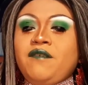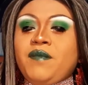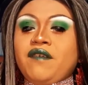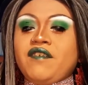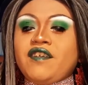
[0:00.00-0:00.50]

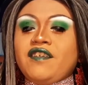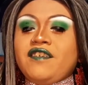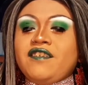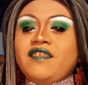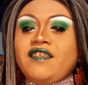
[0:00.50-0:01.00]
big
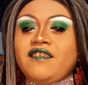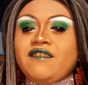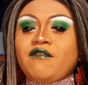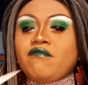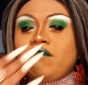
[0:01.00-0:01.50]
fucking tear,
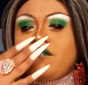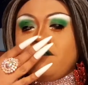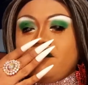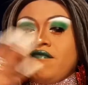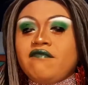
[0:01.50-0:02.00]
oh,
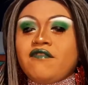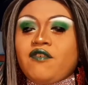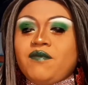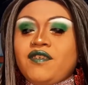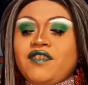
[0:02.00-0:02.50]

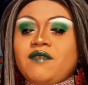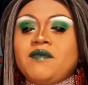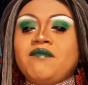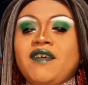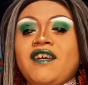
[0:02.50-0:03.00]
hoping she comes
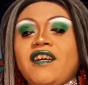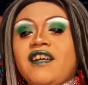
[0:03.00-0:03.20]
back,